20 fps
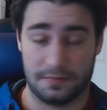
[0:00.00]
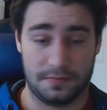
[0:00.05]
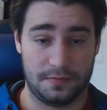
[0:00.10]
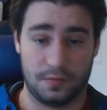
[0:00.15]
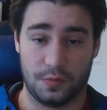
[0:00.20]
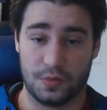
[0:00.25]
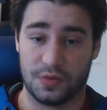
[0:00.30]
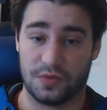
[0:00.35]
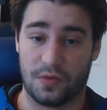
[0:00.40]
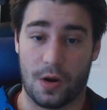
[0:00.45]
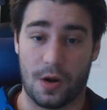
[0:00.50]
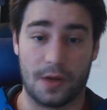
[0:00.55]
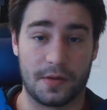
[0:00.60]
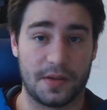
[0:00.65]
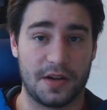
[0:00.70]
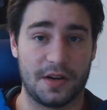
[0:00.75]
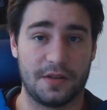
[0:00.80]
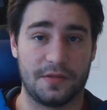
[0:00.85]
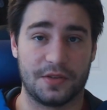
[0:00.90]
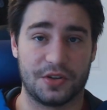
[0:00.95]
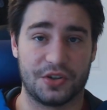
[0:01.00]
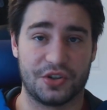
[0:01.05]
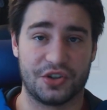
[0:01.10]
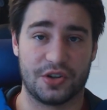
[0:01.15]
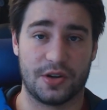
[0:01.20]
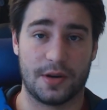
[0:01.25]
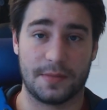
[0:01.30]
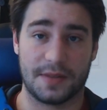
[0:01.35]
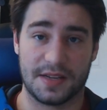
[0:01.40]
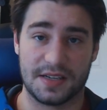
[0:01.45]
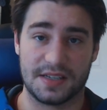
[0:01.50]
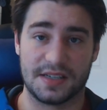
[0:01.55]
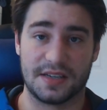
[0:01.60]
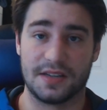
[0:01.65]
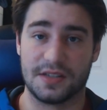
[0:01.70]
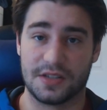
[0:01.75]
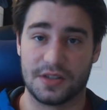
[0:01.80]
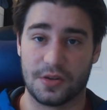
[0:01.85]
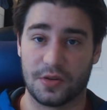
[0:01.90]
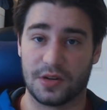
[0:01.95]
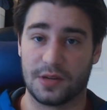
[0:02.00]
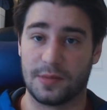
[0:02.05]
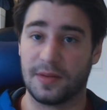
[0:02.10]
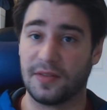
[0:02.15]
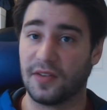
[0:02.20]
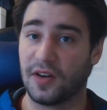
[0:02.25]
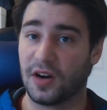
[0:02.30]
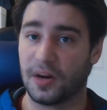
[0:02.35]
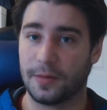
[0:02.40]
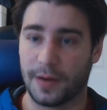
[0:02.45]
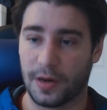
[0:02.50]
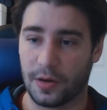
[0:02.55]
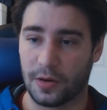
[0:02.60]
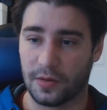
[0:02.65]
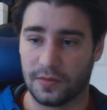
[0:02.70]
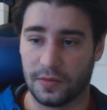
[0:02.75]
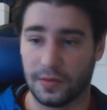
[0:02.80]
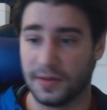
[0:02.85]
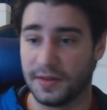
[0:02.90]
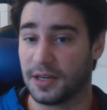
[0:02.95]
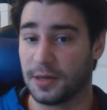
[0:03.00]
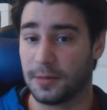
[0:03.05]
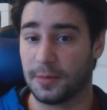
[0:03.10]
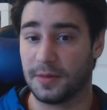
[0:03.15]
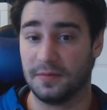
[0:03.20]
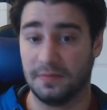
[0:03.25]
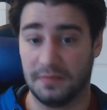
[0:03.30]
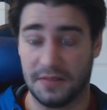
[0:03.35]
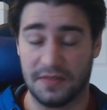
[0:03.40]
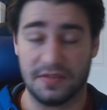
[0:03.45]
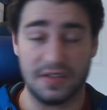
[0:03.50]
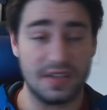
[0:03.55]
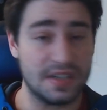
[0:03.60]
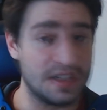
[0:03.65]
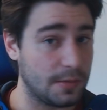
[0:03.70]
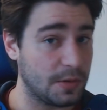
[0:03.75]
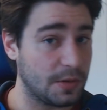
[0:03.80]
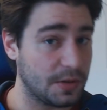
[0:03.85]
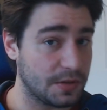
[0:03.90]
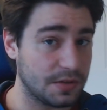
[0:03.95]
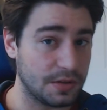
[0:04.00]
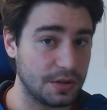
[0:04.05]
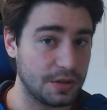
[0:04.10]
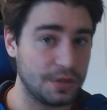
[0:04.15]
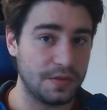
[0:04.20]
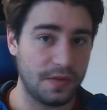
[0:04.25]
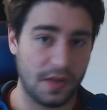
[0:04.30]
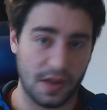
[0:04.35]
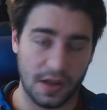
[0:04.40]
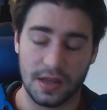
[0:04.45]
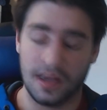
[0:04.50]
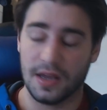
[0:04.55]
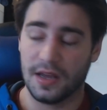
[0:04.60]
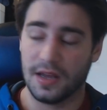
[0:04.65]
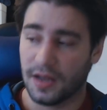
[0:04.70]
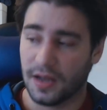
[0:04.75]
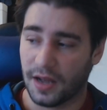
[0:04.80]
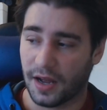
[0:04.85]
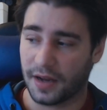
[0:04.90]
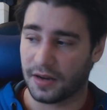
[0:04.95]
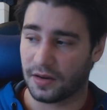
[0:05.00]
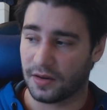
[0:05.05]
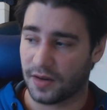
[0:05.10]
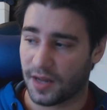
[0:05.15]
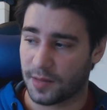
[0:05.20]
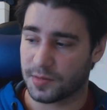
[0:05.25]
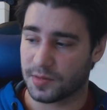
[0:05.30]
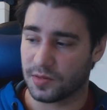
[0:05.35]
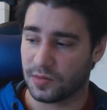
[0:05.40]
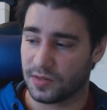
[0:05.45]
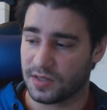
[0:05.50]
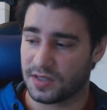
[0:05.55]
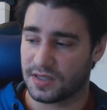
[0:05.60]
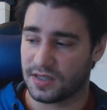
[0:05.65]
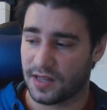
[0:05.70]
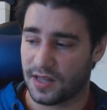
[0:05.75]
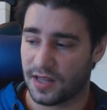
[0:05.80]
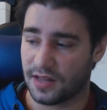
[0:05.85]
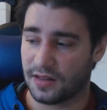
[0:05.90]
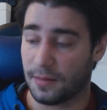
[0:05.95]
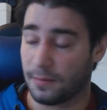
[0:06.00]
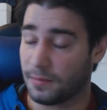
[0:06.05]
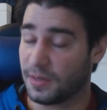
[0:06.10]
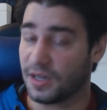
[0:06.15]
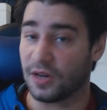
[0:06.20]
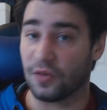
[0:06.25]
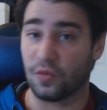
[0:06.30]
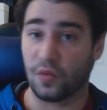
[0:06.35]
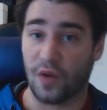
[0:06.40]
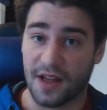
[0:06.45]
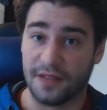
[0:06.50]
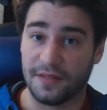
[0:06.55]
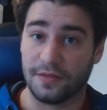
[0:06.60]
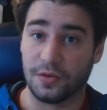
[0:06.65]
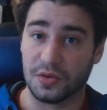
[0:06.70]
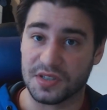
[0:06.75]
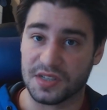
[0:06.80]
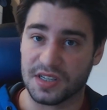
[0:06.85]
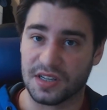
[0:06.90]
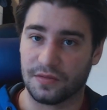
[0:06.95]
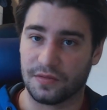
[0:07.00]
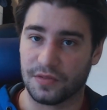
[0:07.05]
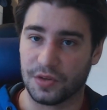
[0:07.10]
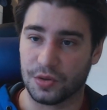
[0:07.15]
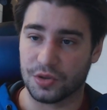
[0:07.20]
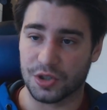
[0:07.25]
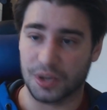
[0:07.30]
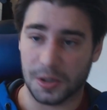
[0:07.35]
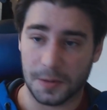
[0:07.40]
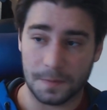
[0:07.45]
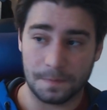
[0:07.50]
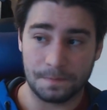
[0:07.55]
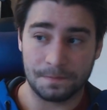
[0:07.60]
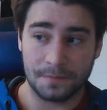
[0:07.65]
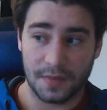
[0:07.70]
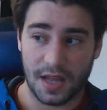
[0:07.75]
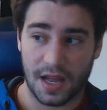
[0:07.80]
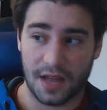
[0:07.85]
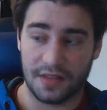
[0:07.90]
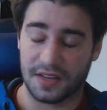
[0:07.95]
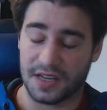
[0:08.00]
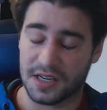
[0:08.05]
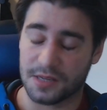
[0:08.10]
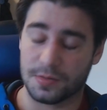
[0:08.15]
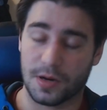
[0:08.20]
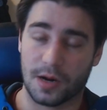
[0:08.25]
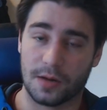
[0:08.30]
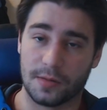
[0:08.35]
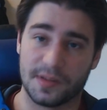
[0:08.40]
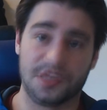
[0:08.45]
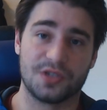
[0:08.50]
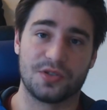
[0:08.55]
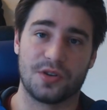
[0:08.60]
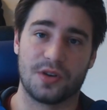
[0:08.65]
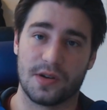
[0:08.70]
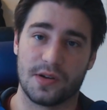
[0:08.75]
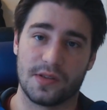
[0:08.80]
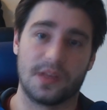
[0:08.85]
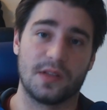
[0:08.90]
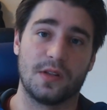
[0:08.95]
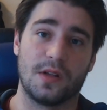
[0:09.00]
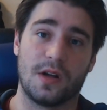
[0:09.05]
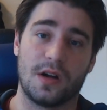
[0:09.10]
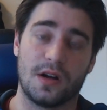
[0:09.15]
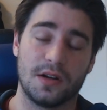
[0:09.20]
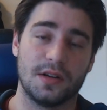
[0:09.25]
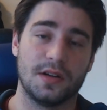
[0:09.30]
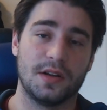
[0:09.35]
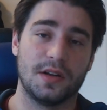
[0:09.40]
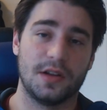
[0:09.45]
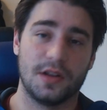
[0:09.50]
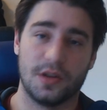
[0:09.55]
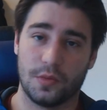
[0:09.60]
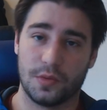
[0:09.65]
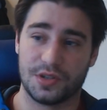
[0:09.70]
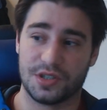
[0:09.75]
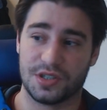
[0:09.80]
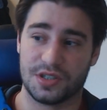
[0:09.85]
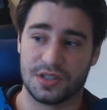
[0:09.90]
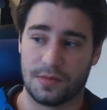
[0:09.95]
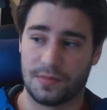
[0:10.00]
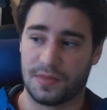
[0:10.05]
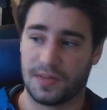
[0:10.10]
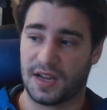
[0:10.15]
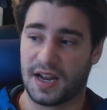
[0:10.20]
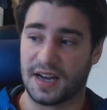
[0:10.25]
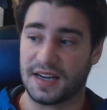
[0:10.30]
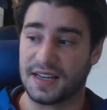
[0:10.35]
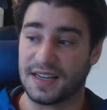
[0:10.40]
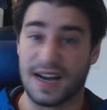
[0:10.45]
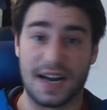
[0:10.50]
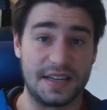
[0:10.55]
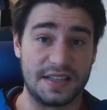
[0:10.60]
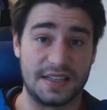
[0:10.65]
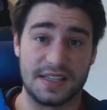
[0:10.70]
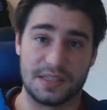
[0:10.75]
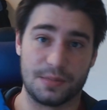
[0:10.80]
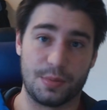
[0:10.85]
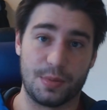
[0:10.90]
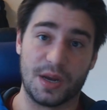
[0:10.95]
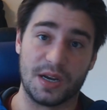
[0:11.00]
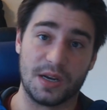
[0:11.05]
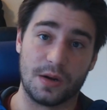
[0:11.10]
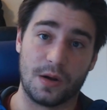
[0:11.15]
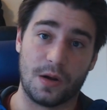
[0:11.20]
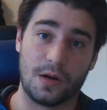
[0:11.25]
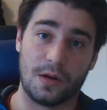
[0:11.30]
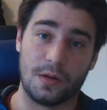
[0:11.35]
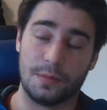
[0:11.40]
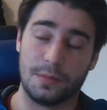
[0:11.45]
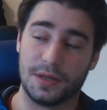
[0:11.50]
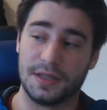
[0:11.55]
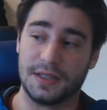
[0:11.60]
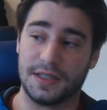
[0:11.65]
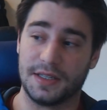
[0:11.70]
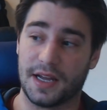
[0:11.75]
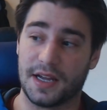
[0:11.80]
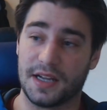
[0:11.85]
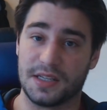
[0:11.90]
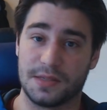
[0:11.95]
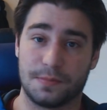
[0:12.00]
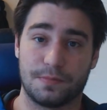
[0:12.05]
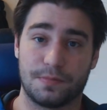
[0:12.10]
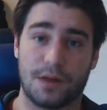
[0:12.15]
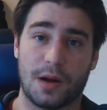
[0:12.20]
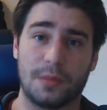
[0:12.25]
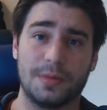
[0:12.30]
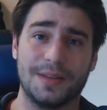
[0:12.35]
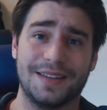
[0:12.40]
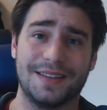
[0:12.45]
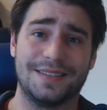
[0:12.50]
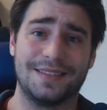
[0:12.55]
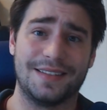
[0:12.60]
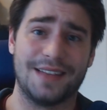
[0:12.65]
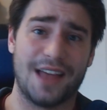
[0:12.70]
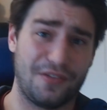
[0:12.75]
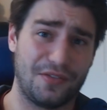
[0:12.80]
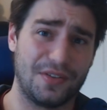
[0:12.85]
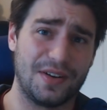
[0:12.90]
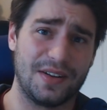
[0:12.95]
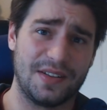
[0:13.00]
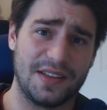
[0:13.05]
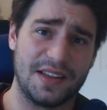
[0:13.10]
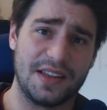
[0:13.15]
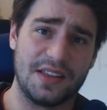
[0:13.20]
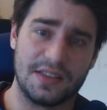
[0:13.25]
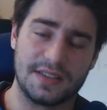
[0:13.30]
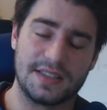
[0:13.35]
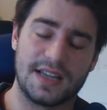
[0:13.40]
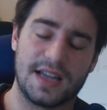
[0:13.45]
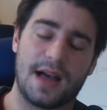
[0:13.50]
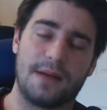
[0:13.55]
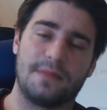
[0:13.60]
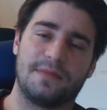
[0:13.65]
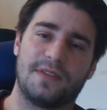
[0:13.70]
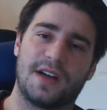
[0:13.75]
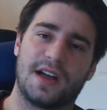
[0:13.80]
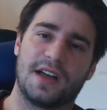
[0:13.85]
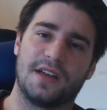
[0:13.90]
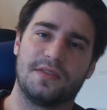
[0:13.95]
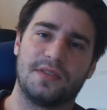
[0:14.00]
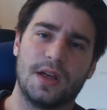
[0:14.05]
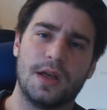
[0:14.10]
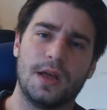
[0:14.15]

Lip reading: was wrong there for sure. I'm guessing he's going to be very powerful. He could be even similar to Luffy. I could absolutely see them being rivals in the future. I think he's probably stronger than Law, which is something I did not anticipate at all. But yeah, he's probably definitely in the top 5